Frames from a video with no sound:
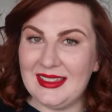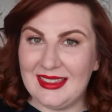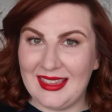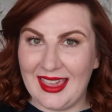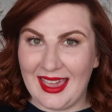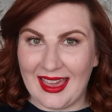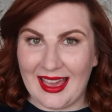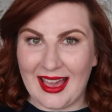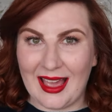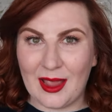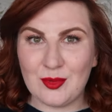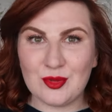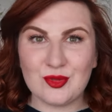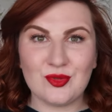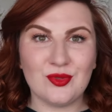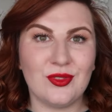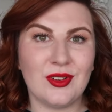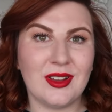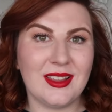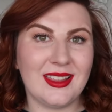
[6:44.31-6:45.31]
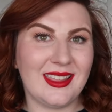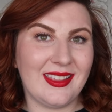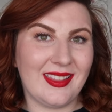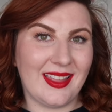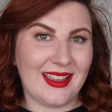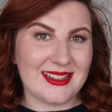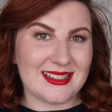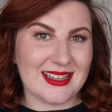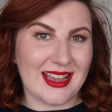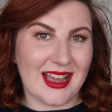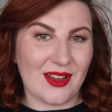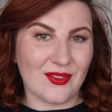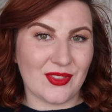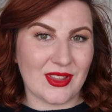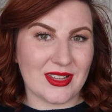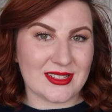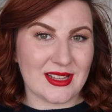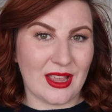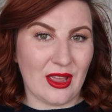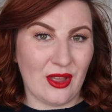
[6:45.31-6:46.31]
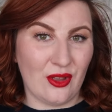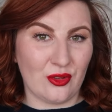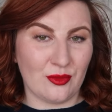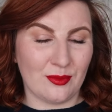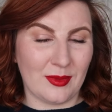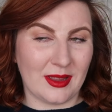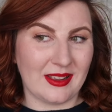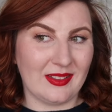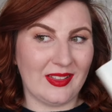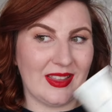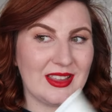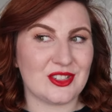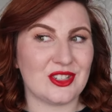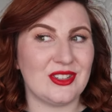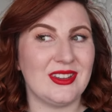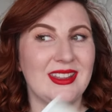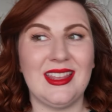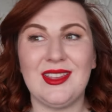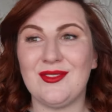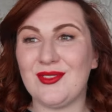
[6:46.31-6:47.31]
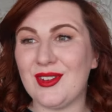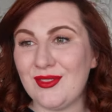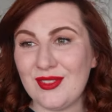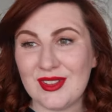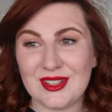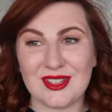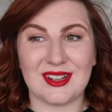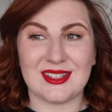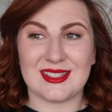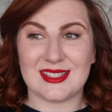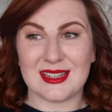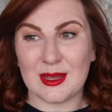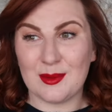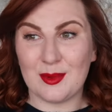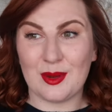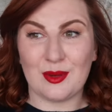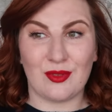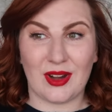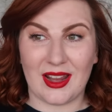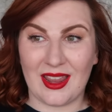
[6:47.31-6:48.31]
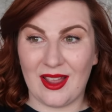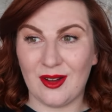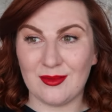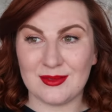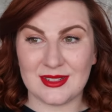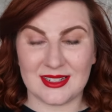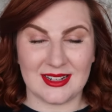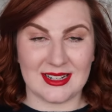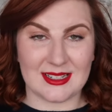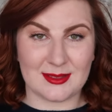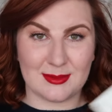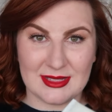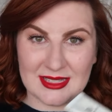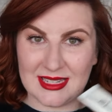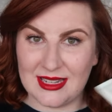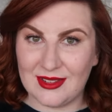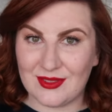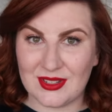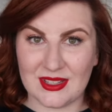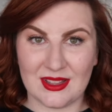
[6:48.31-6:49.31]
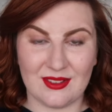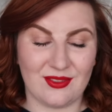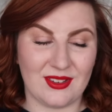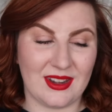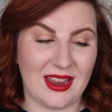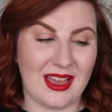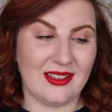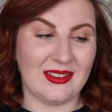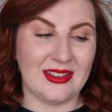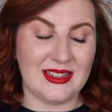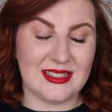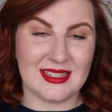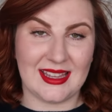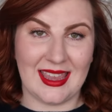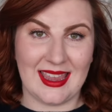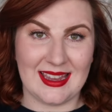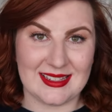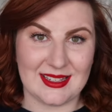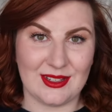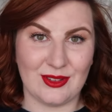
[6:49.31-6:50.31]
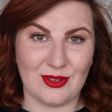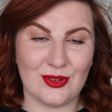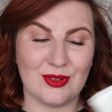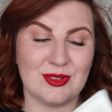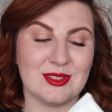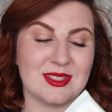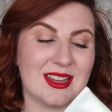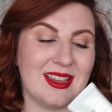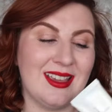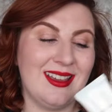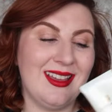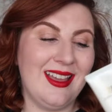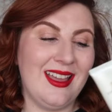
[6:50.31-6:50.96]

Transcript: yeah I would really like to have this out of my collection even if it does take me right up to Christmas Eve to the finale to get it used